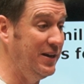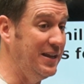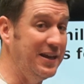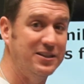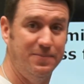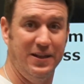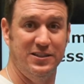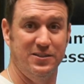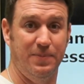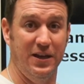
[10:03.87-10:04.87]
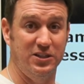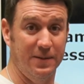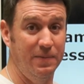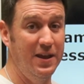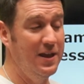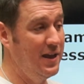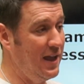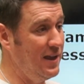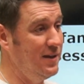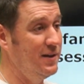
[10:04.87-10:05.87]
need to intubate this patient.
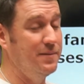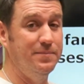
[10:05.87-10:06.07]
Hey,